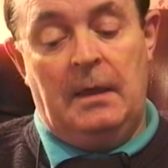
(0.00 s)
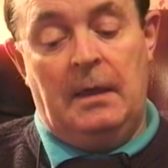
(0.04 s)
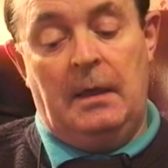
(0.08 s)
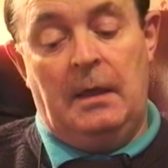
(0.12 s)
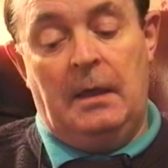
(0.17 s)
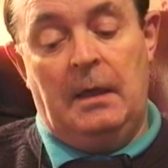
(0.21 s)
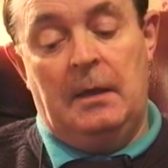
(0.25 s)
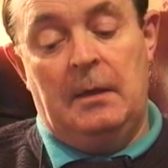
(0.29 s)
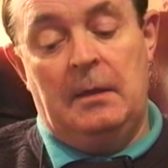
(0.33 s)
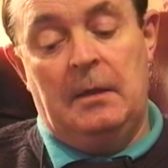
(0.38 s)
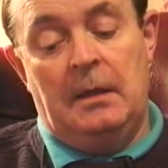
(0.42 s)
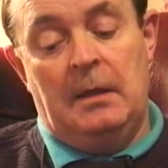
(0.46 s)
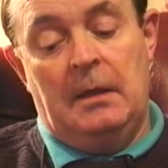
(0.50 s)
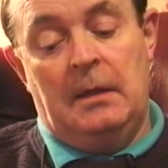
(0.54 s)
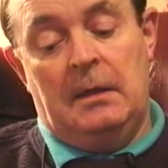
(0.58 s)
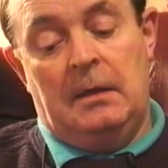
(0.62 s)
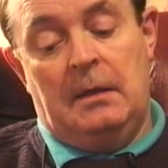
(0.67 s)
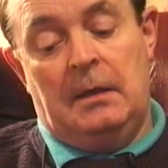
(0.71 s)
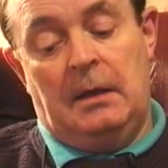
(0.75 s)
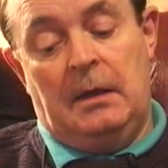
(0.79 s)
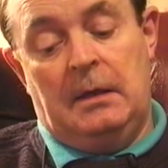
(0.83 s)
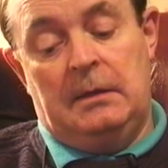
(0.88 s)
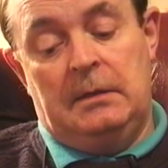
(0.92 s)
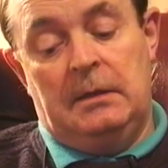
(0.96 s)
I
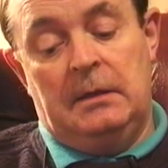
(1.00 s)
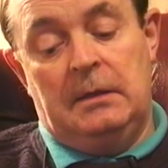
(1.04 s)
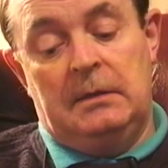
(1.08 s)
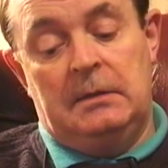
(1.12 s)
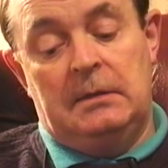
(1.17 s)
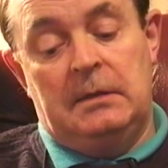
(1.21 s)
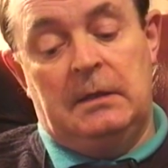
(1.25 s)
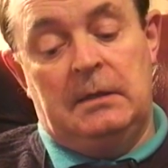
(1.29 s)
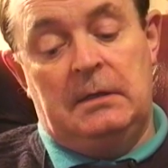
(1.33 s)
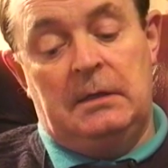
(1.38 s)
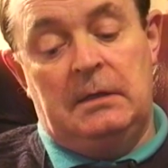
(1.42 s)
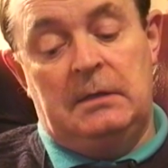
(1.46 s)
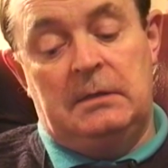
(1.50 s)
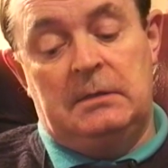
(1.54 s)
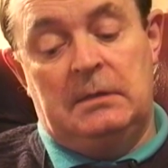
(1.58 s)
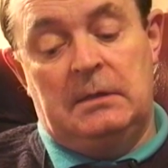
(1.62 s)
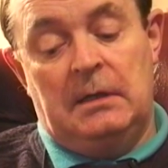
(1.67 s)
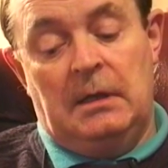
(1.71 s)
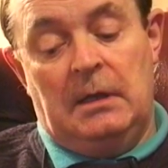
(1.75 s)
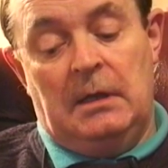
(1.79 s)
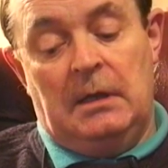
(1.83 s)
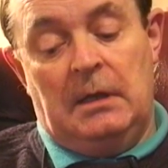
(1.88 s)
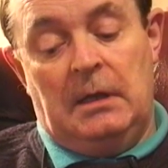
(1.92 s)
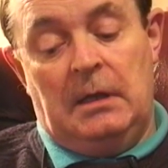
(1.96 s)
think that it
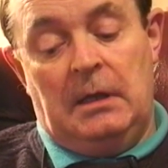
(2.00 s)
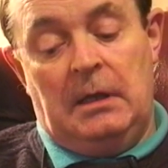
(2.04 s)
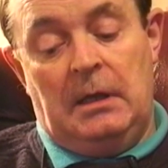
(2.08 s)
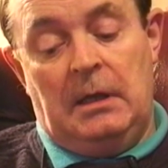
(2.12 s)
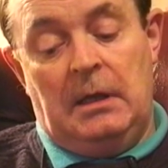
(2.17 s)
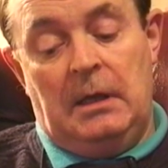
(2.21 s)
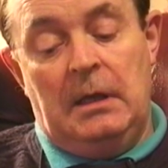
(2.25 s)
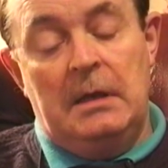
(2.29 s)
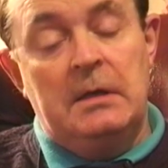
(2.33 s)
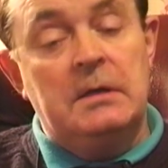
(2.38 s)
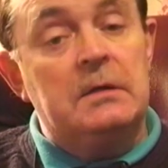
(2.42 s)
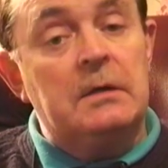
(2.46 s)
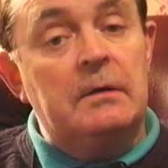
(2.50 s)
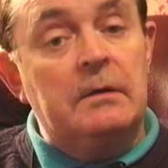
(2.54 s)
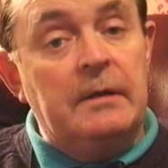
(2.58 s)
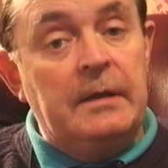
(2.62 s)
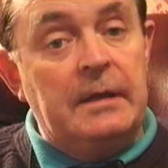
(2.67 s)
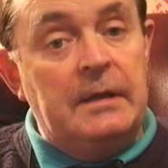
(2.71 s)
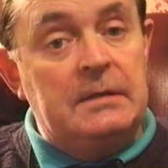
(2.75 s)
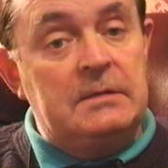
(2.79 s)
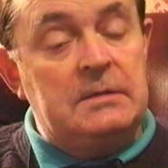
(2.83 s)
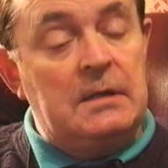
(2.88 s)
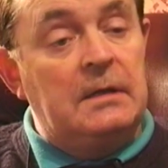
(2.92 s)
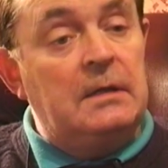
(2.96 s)

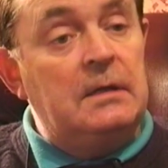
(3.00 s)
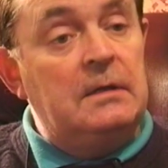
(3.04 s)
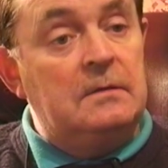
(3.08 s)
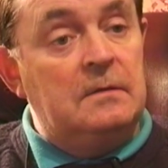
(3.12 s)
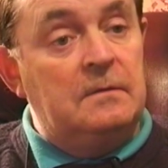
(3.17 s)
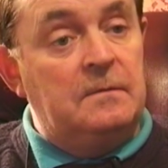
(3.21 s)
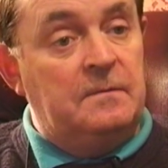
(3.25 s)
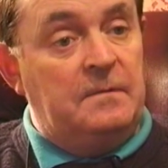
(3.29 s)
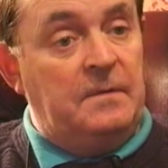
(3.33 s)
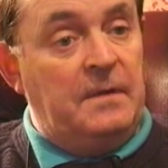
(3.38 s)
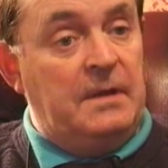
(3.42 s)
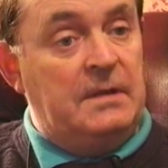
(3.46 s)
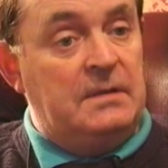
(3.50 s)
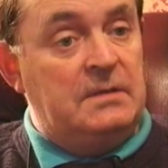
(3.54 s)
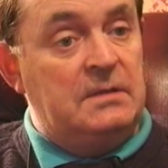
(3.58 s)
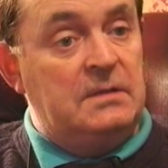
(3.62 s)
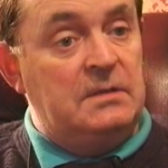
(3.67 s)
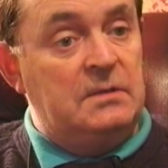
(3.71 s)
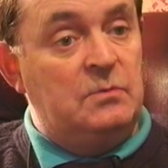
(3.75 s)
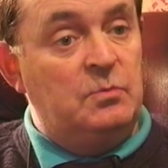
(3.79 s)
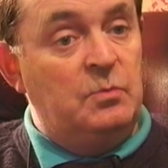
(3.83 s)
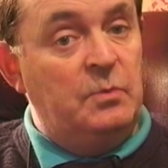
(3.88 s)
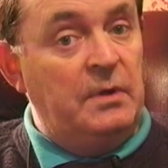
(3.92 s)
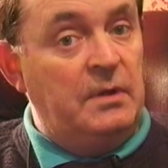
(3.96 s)
interlinks and
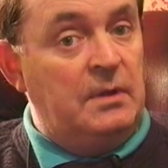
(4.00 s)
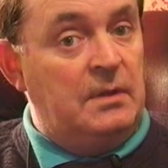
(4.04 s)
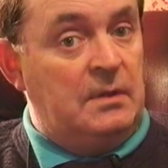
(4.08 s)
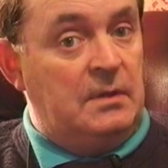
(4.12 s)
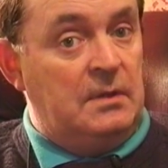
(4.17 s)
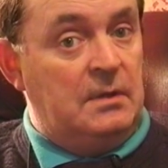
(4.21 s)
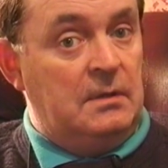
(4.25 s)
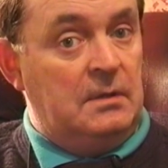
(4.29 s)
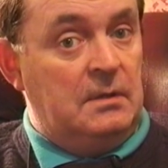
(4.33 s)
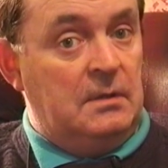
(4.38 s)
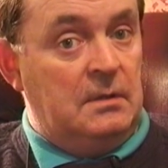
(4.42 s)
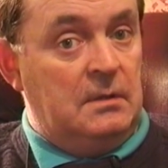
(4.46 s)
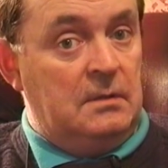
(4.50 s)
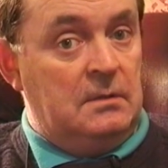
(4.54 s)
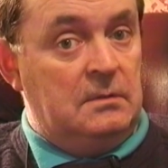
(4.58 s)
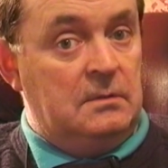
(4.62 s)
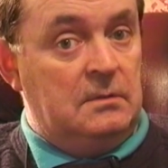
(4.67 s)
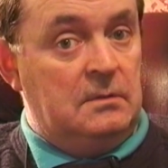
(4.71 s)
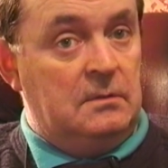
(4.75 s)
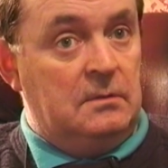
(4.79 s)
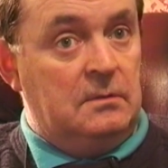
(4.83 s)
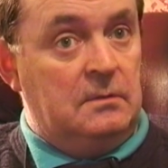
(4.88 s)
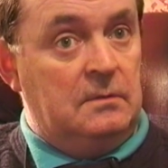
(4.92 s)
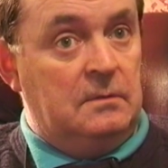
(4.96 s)
interfaces with
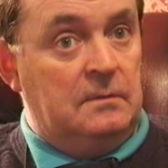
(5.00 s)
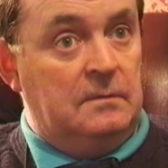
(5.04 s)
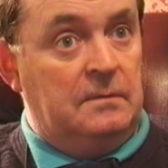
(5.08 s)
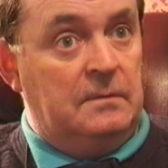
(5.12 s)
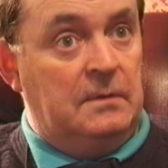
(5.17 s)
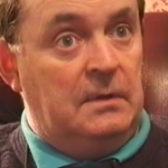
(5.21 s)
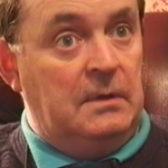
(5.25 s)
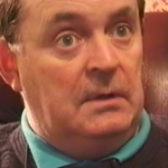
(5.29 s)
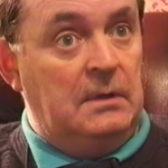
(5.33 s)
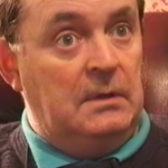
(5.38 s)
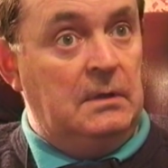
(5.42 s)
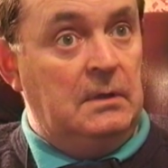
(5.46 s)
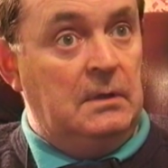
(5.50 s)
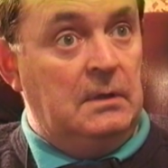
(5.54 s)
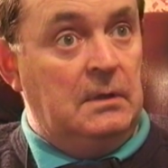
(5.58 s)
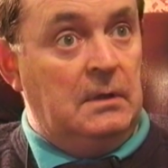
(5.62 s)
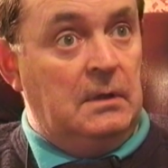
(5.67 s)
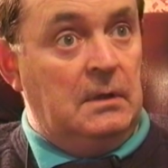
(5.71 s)
sort of the